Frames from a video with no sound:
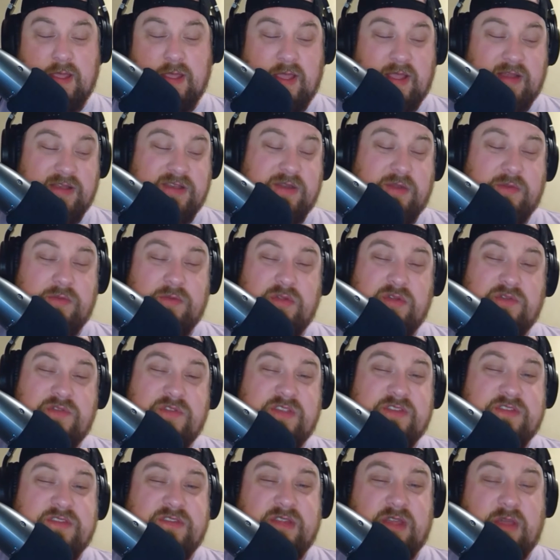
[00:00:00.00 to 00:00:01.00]
I don't know if
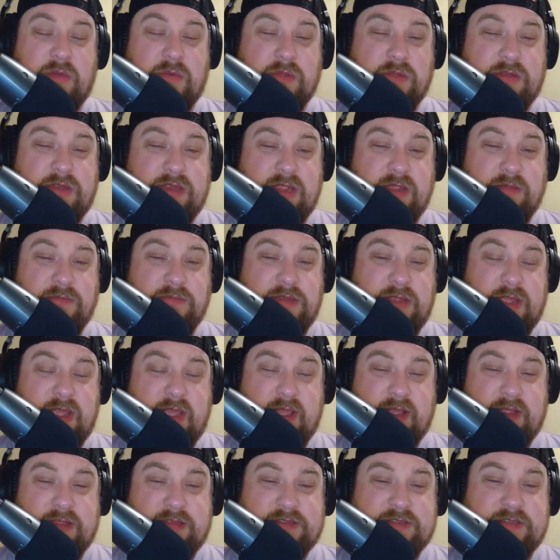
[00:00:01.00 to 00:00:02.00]
he's done with Team
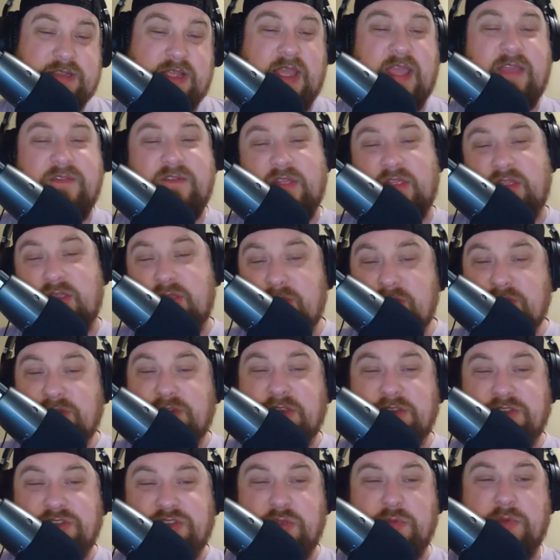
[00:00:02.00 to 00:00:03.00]
Taz. I have a huge
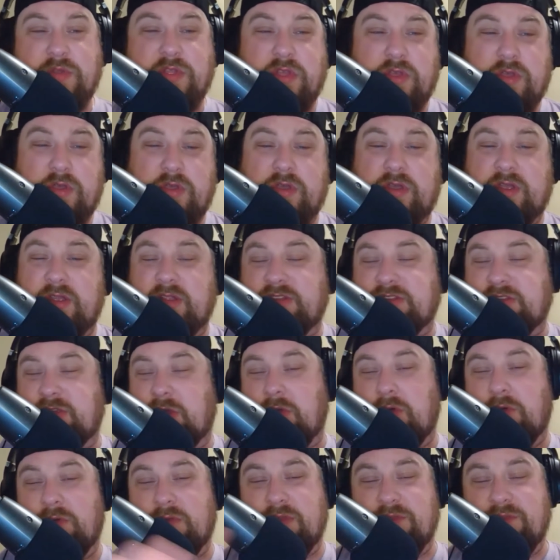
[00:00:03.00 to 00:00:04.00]
issue with Hook. It's a
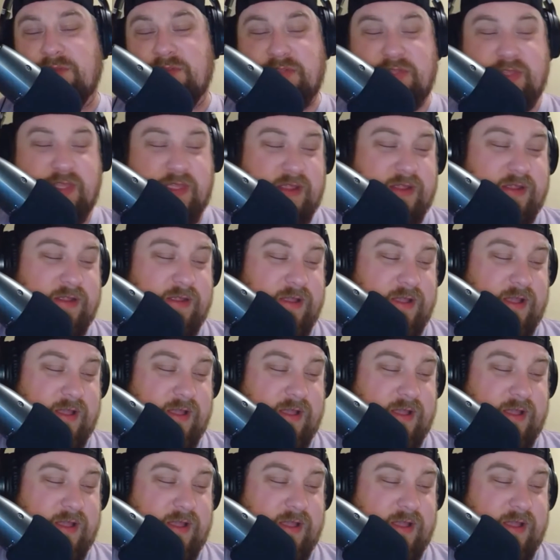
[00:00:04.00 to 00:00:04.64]
whole different thing.